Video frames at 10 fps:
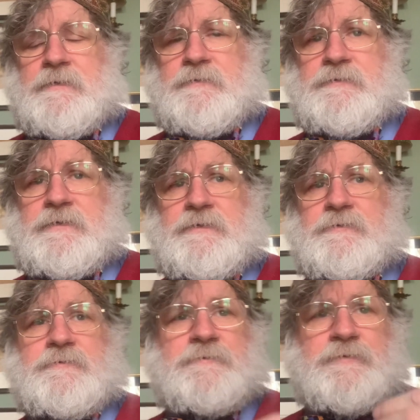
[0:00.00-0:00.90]

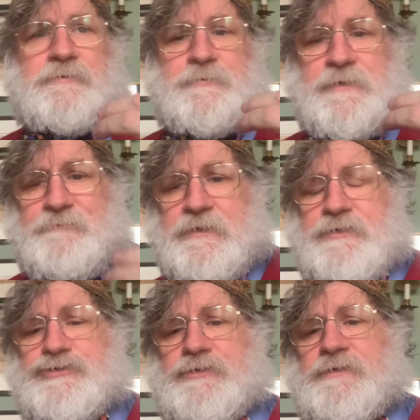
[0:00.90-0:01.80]
The
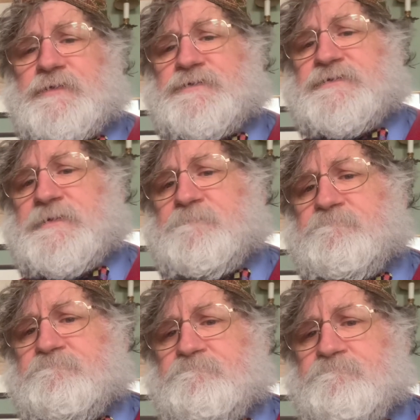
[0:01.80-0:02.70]
revelation that
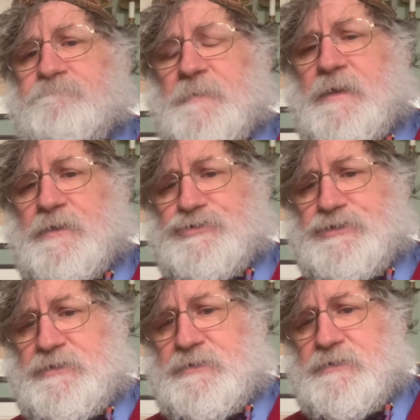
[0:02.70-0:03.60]

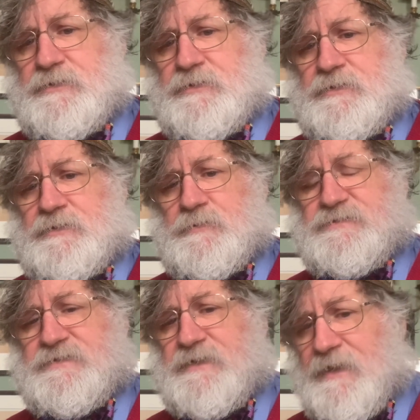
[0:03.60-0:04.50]
Archie was
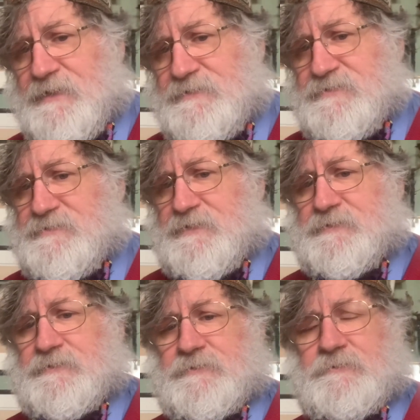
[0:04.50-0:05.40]
denied a
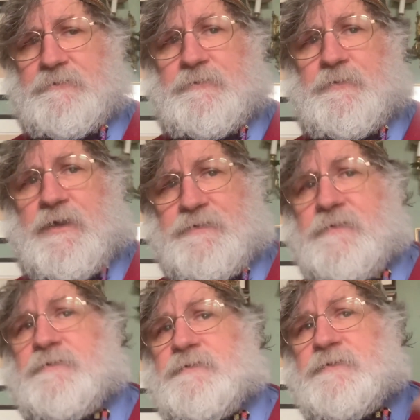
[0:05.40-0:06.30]
title, rather
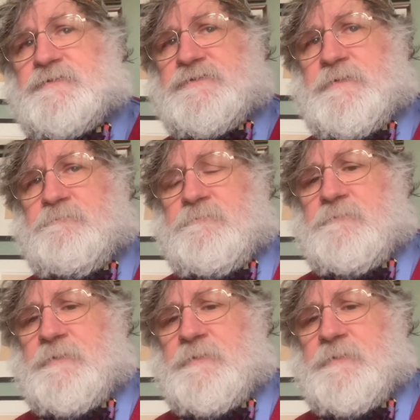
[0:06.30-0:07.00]
than that the